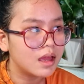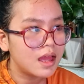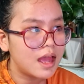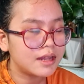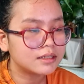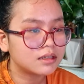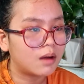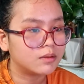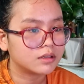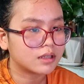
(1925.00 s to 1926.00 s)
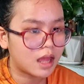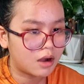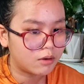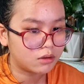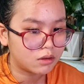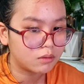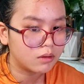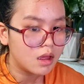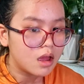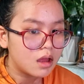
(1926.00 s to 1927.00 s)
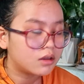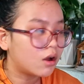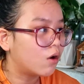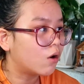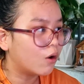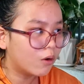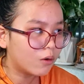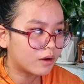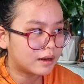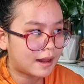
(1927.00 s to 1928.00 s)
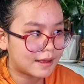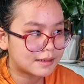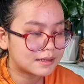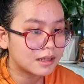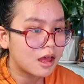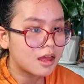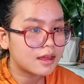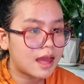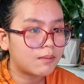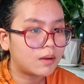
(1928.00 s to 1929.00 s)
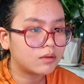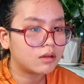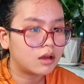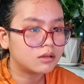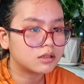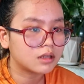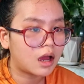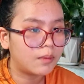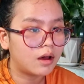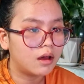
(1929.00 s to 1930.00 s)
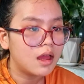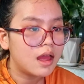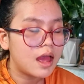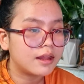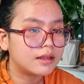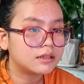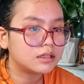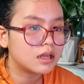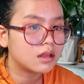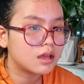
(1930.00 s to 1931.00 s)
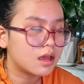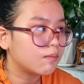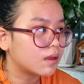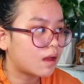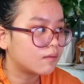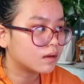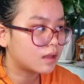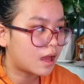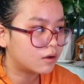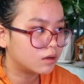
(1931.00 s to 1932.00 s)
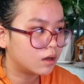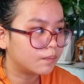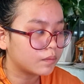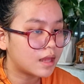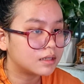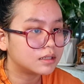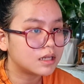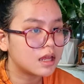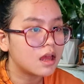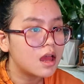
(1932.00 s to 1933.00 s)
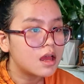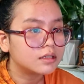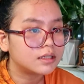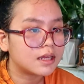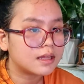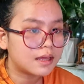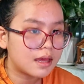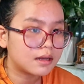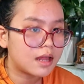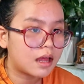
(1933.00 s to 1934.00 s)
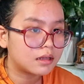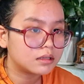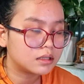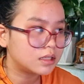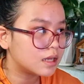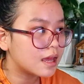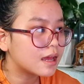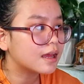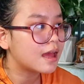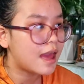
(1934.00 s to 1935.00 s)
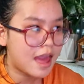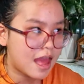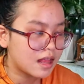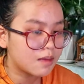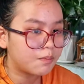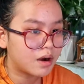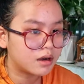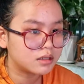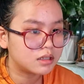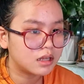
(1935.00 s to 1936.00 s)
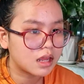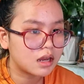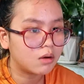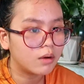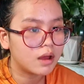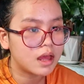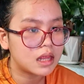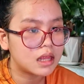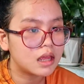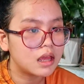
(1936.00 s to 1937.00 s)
and it's almost scary too. The whole class came up to her to stop her, and then she keep having a tantrum, and she kicked any person in her way, and